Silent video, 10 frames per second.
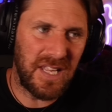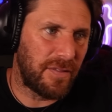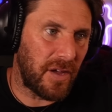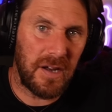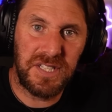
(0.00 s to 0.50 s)

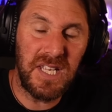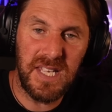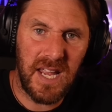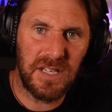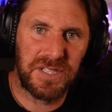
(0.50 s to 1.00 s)
30
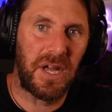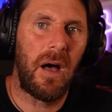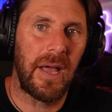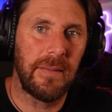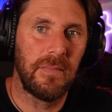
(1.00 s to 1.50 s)
years
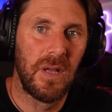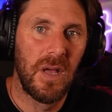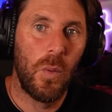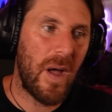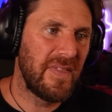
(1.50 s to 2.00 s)
time
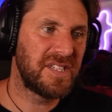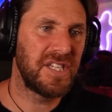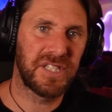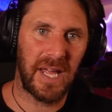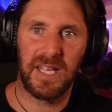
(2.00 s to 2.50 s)
when this
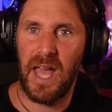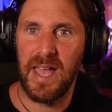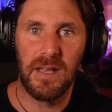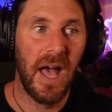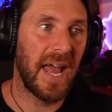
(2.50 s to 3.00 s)
is like
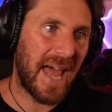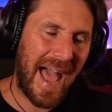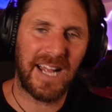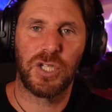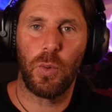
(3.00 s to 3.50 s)
a an
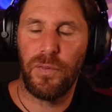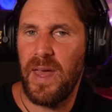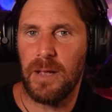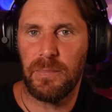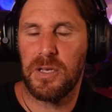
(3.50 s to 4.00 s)
actual
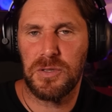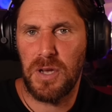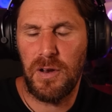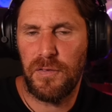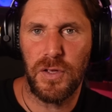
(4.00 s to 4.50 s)
thing because it was
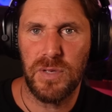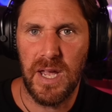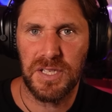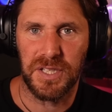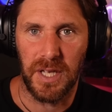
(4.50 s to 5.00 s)
only a few
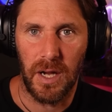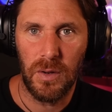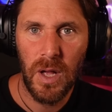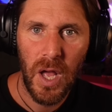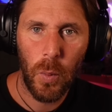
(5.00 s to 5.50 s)
years ago